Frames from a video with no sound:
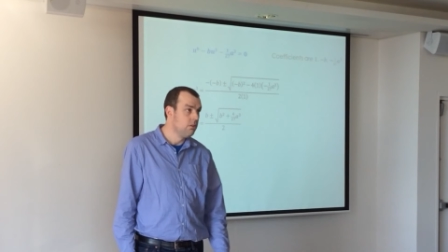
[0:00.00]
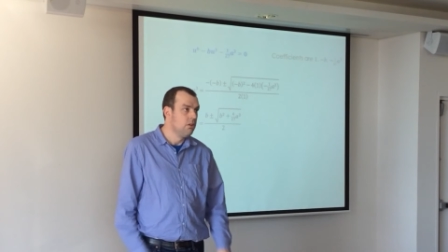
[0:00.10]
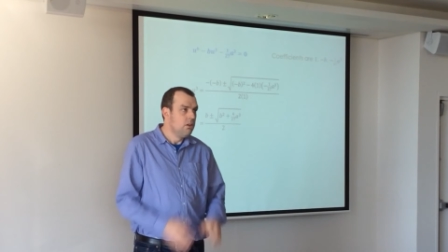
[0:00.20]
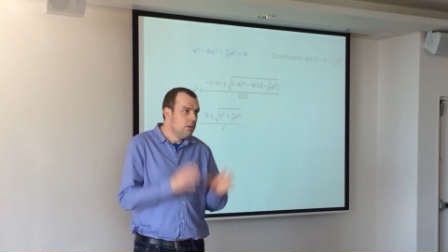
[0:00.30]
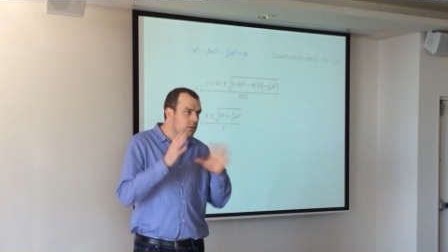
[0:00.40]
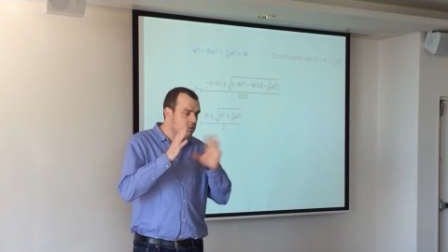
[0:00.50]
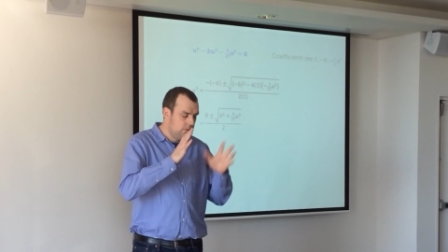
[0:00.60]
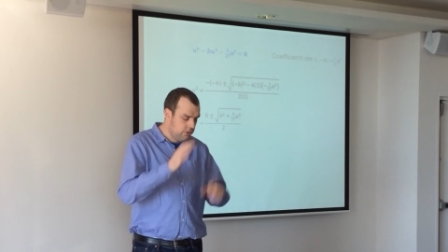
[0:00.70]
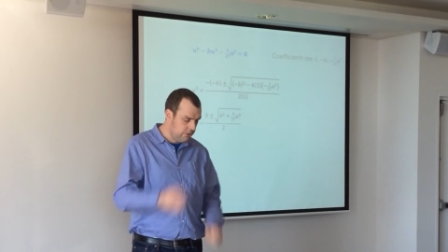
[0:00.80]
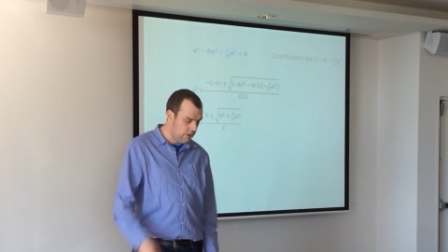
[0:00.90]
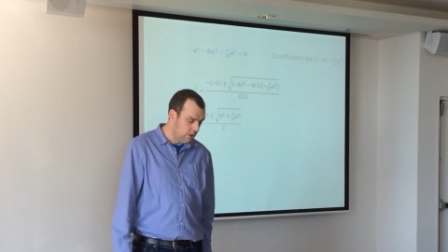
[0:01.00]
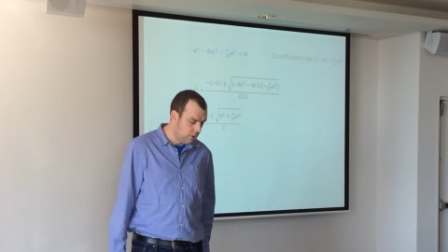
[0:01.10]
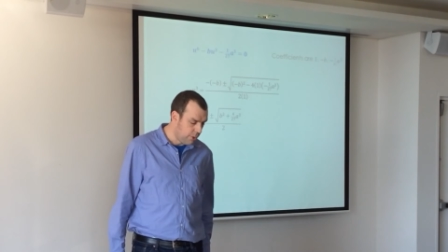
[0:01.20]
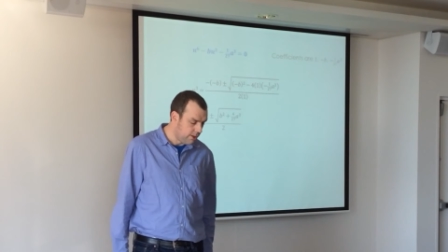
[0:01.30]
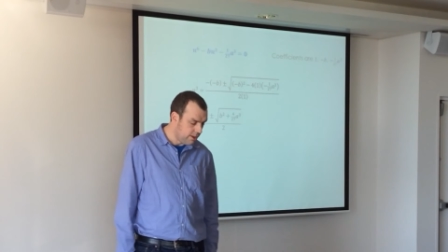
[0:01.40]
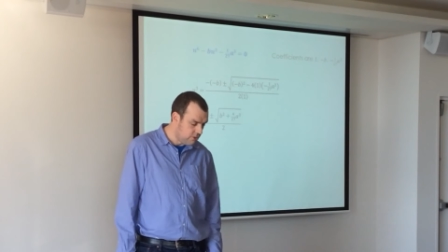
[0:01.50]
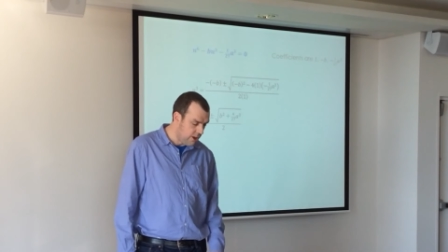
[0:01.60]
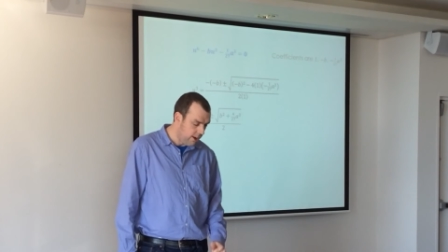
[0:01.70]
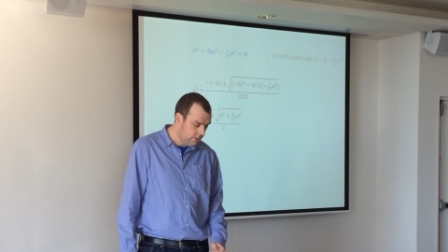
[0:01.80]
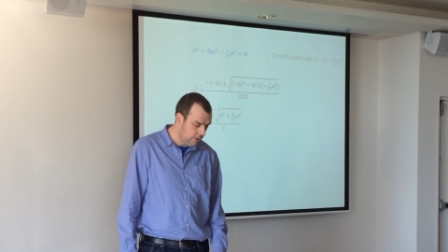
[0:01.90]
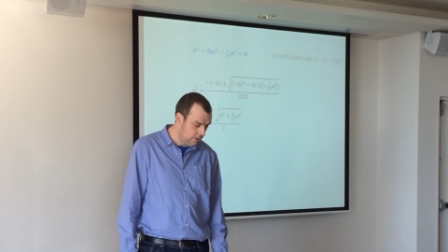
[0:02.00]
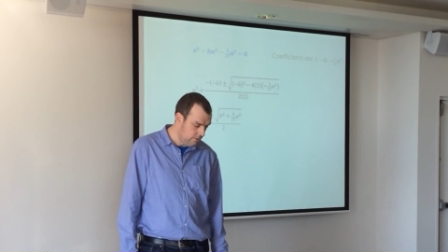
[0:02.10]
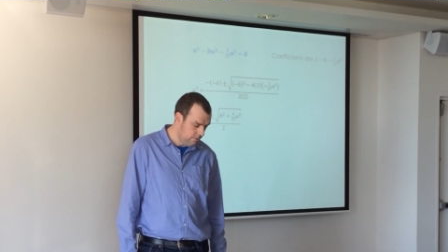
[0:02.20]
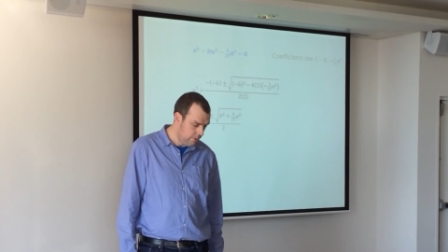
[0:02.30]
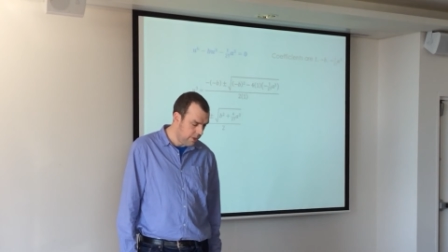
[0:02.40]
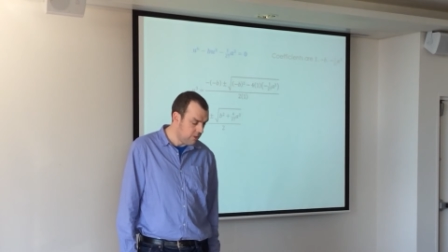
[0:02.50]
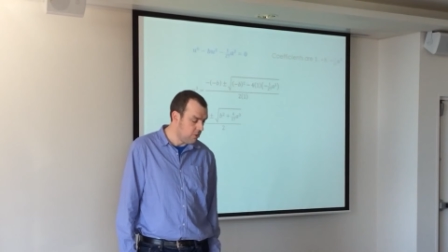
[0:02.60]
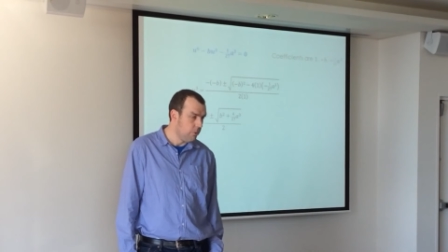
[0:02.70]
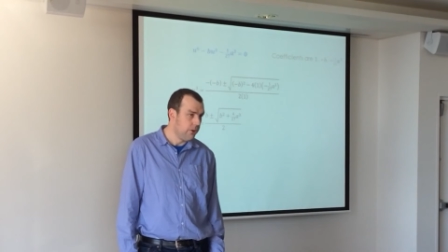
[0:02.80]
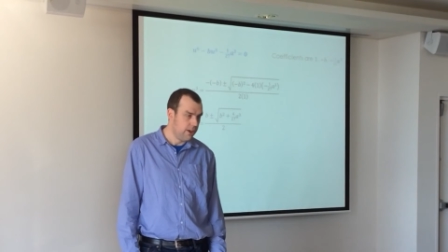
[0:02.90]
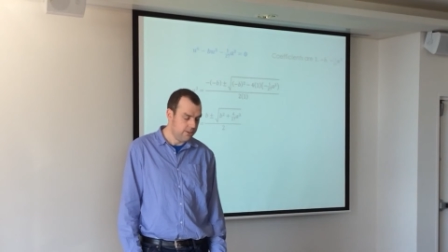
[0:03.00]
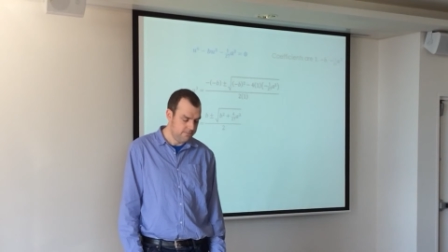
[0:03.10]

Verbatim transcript: to, you know, quickly check that things are working.